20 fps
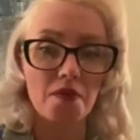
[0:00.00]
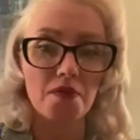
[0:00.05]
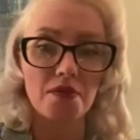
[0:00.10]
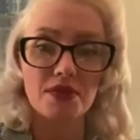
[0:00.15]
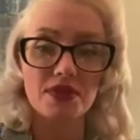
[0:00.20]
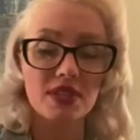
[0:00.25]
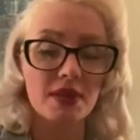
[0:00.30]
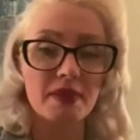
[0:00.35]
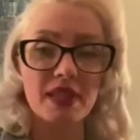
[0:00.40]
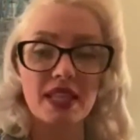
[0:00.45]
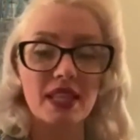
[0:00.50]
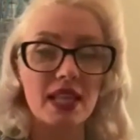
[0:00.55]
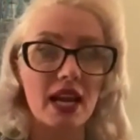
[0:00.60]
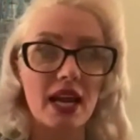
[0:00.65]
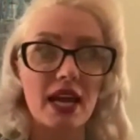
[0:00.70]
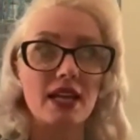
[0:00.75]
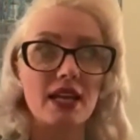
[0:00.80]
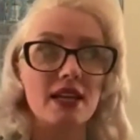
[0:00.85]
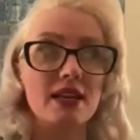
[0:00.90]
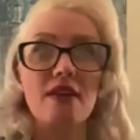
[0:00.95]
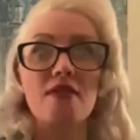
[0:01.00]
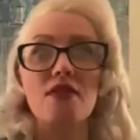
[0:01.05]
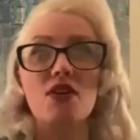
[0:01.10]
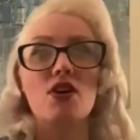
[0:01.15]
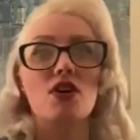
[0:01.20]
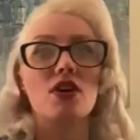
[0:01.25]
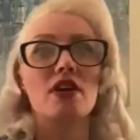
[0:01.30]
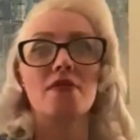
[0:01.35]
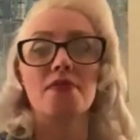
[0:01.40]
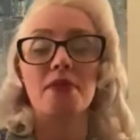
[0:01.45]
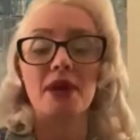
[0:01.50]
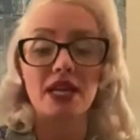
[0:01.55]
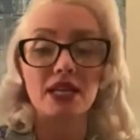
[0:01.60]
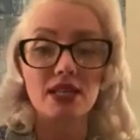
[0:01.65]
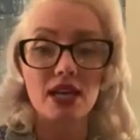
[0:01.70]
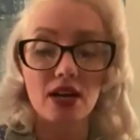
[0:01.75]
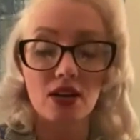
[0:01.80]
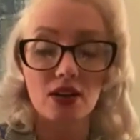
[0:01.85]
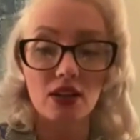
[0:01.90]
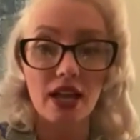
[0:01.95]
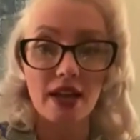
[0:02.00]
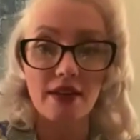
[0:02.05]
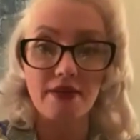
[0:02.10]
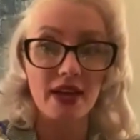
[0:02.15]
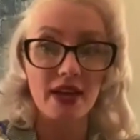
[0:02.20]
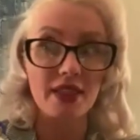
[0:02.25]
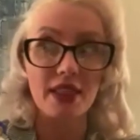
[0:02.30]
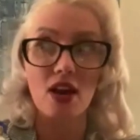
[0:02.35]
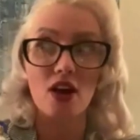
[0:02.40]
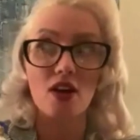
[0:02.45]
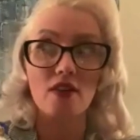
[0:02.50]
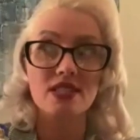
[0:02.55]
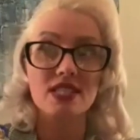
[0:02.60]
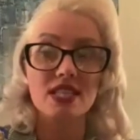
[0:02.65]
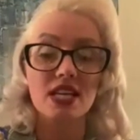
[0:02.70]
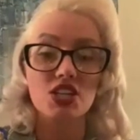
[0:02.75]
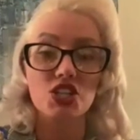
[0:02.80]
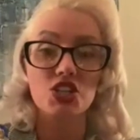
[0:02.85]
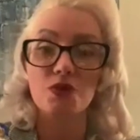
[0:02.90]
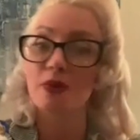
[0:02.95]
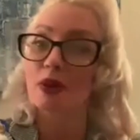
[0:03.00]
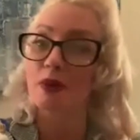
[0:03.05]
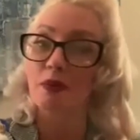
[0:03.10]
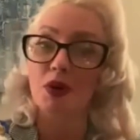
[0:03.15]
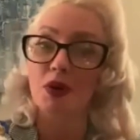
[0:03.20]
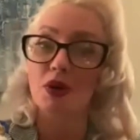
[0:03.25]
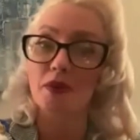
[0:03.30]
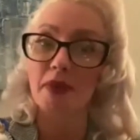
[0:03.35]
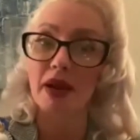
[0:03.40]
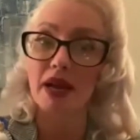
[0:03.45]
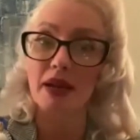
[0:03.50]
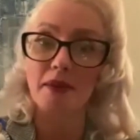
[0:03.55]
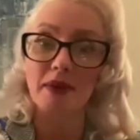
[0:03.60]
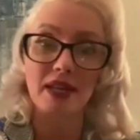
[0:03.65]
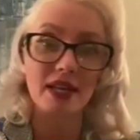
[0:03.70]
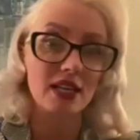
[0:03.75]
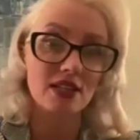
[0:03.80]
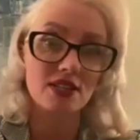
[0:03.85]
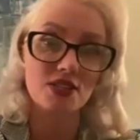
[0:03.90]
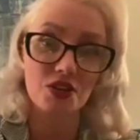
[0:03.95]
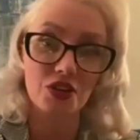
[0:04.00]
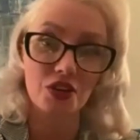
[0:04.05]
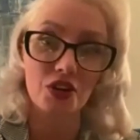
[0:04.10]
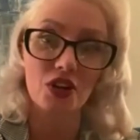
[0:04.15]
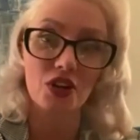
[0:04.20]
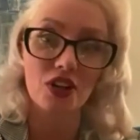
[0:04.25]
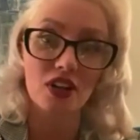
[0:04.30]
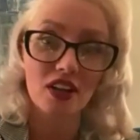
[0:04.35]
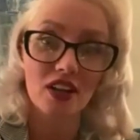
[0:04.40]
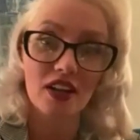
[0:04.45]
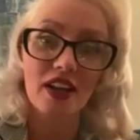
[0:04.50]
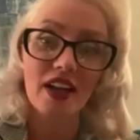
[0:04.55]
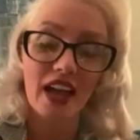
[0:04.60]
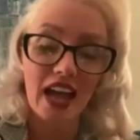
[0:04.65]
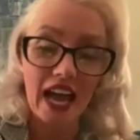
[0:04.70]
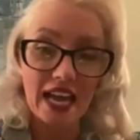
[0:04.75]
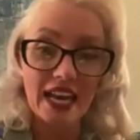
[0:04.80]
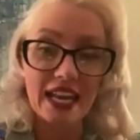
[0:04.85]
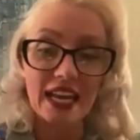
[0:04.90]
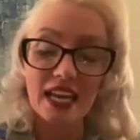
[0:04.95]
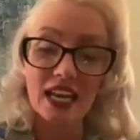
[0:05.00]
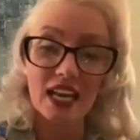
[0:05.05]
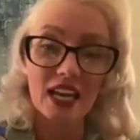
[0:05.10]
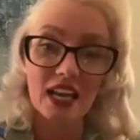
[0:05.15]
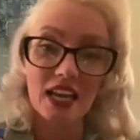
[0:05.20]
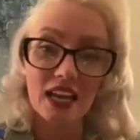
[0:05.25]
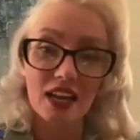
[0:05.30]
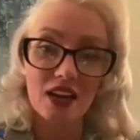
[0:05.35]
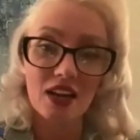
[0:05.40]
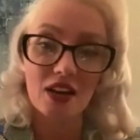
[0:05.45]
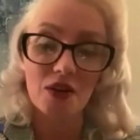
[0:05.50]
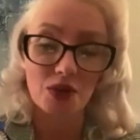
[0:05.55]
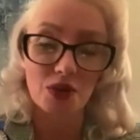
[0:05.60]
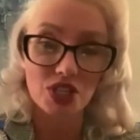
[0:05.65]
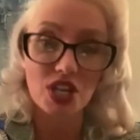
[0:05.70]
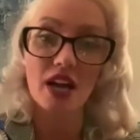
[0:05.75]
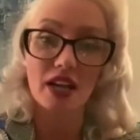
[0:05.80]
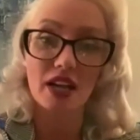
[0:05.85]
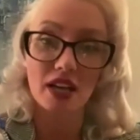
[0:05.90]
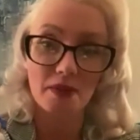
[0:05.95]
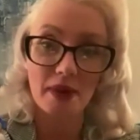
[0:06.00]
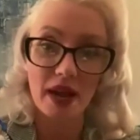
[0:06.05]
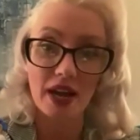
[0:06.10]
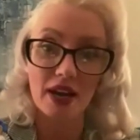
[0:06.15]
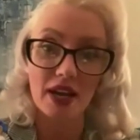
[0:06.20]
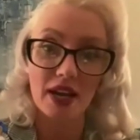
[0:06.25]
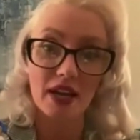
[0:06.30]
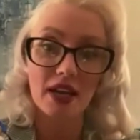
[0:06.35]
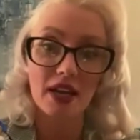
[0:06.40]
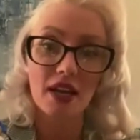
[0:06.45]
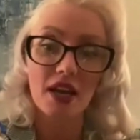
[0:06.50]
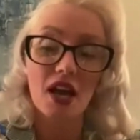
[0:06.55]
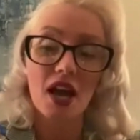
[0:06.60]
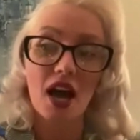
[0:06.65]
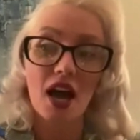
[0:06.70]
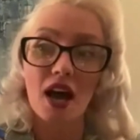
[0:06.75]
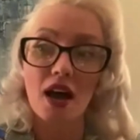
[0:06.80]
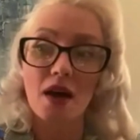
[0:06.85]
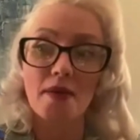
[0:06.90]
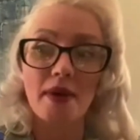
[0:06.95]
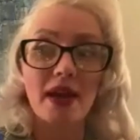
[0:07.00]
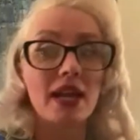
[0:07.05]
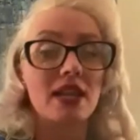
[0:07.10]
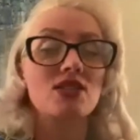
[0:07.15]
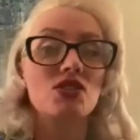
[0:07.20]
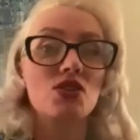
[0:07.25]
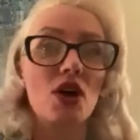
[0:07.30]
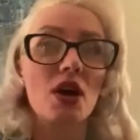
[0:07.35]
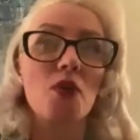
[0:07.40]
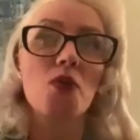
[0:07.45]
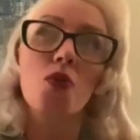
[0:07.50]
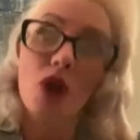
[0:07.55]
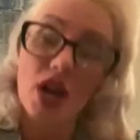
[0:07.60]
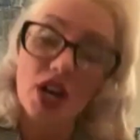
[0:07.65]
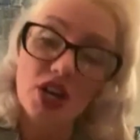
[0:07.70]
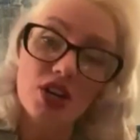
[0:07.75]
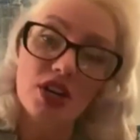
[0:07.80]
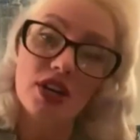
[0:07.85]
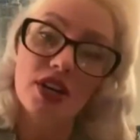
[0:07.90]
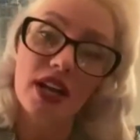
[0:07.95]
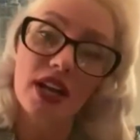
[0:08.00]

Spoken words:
something that I had never heard of my entire life. And then all of a sudden 2 people in my immediate circle had it, and we're talking about it. And so I wondered,